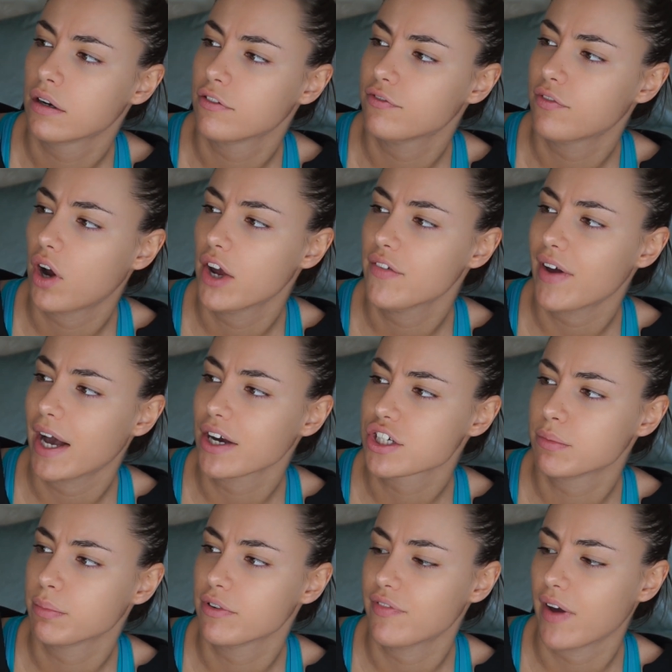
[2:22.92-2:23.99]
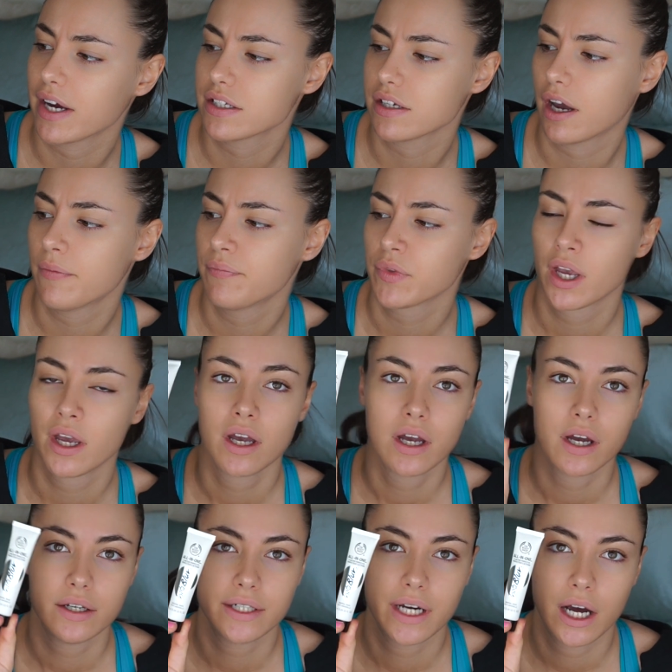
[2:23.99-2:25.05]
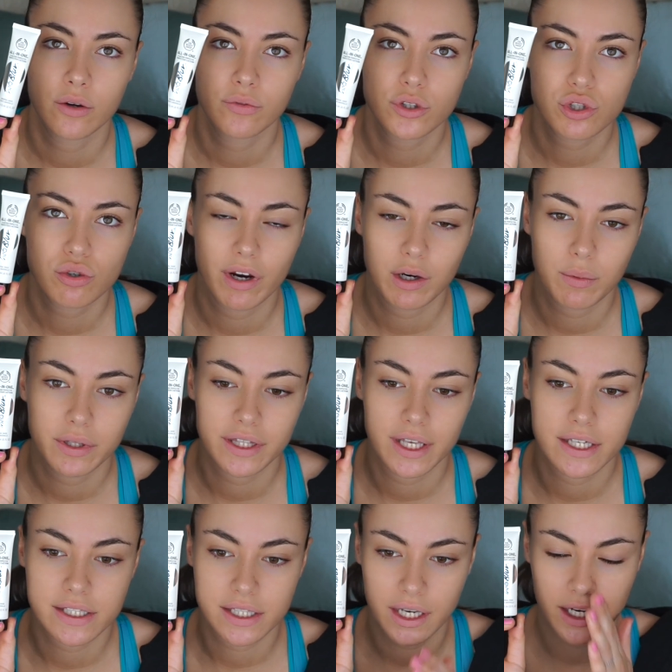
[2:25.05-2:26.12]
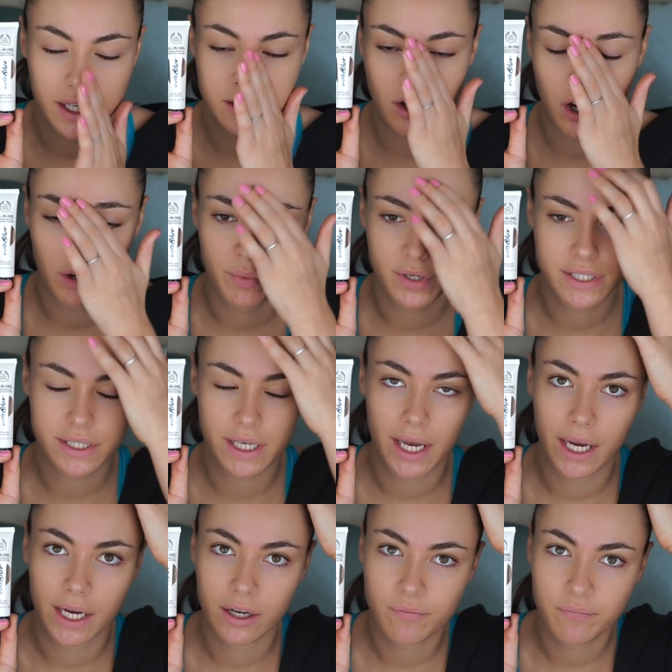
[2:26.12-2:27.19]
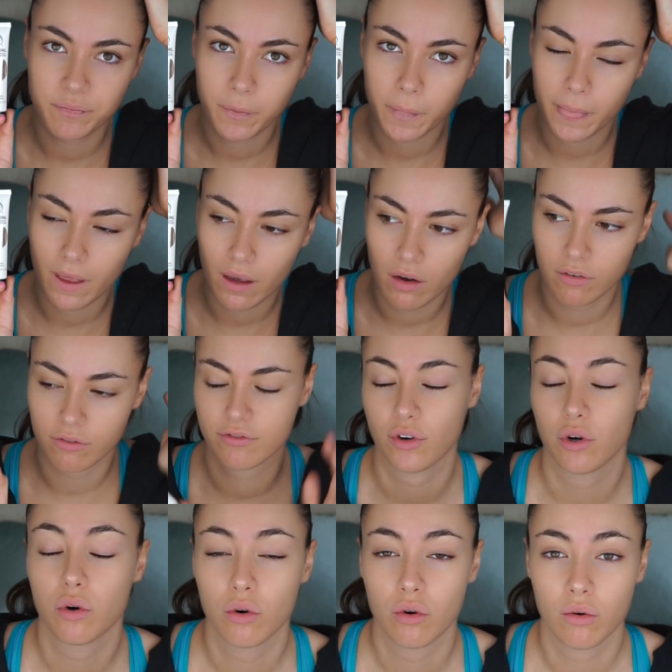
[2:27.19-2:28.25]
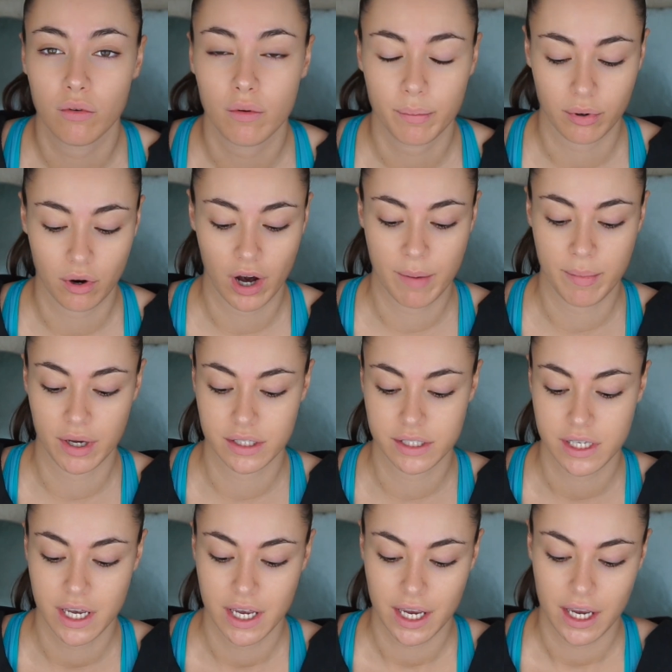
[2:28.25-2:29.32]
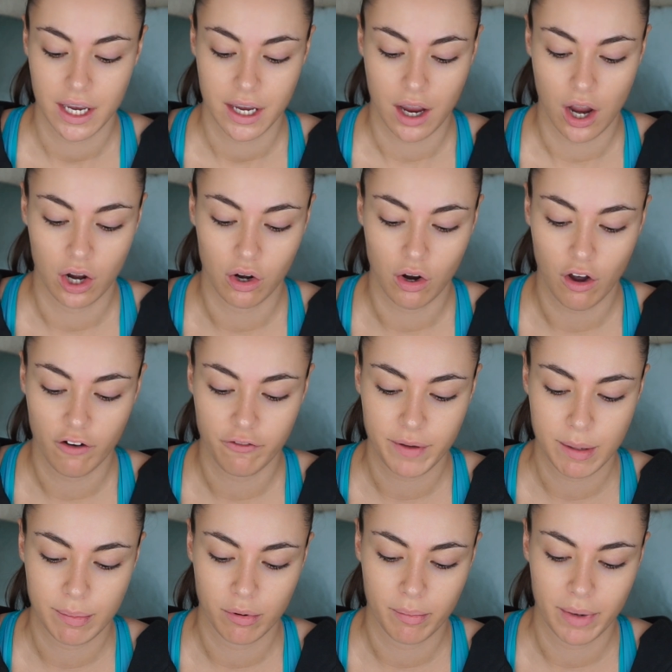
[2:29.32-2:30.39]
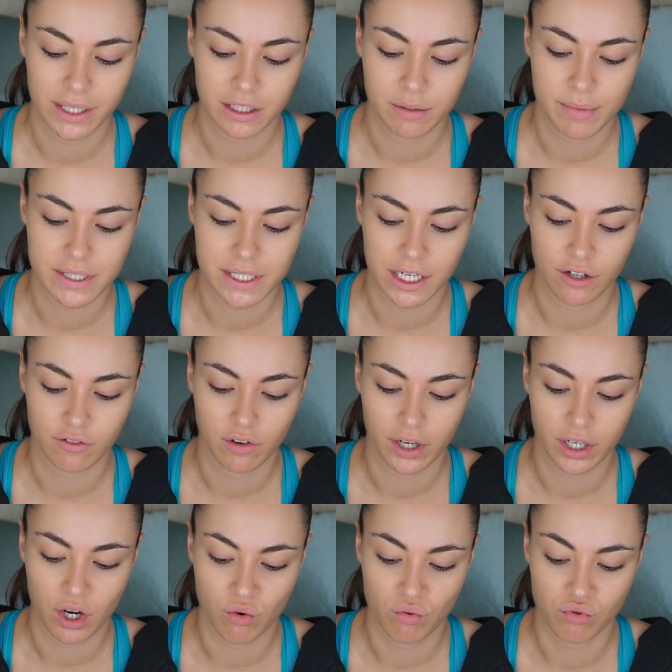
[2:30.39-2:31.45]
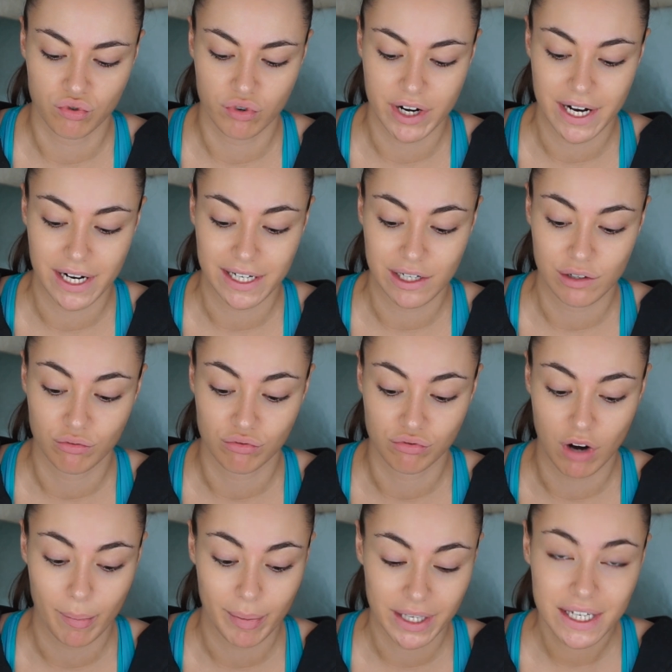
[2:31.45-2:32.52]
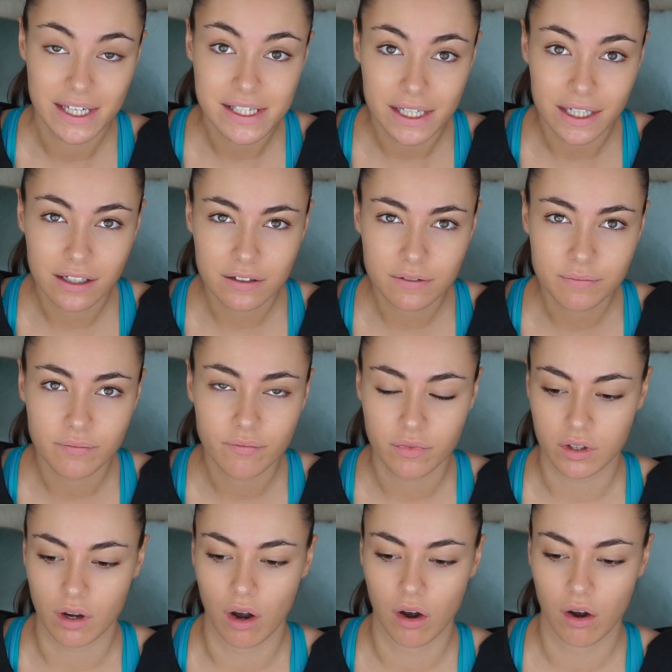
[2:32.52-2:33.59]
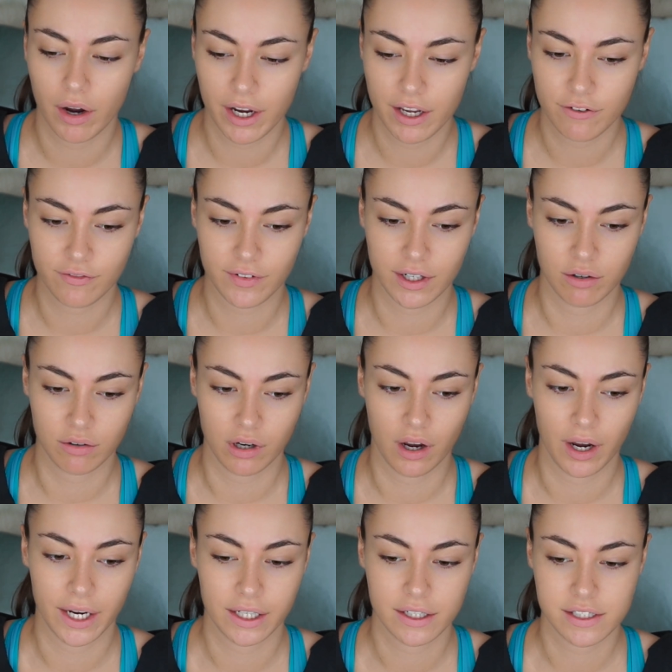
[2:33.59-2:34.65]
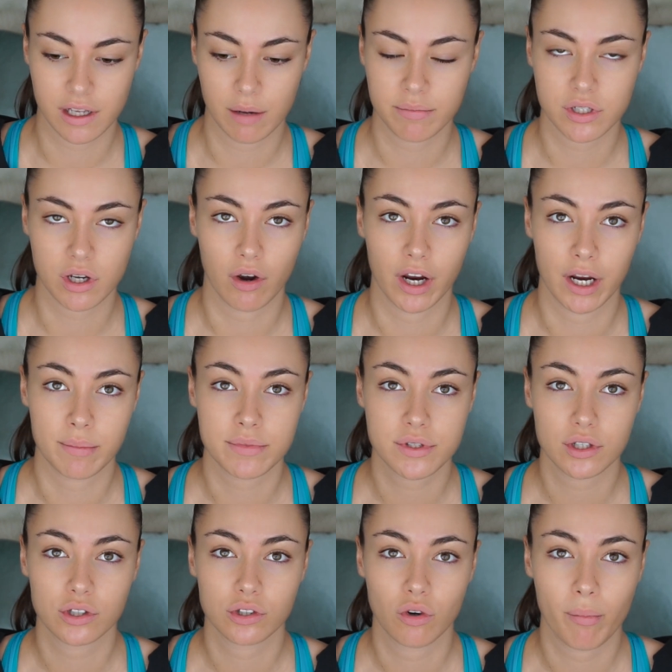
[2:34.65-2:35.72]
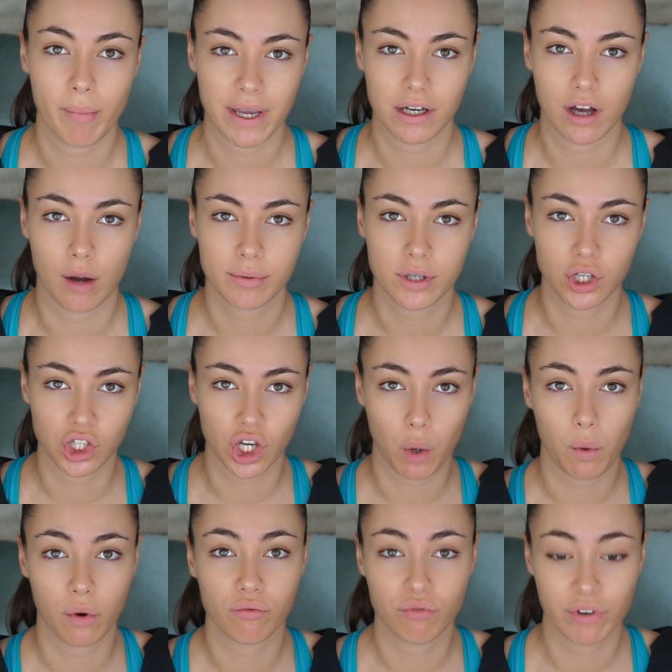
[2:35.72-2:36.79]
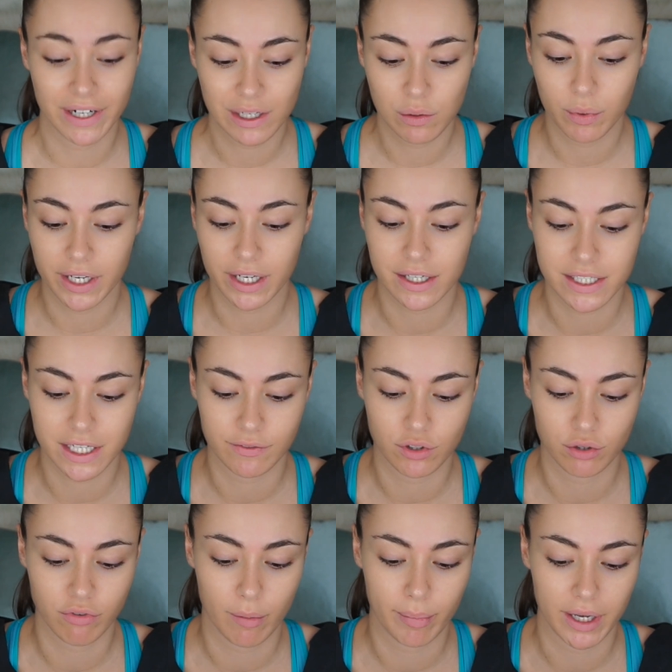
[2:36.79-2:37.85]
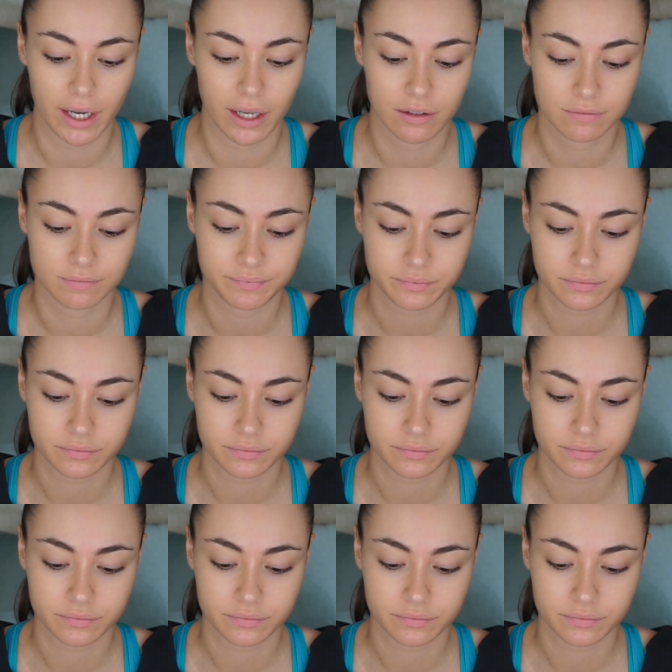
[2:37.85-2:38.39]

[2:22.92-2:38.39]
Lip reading: 5 Action Perfector. Now, the trick with this is, I would say for all primers, a lot of people make the mistake of like really rubbing it in. I feel like sometimes your makeup can go on really weird if you rub it in.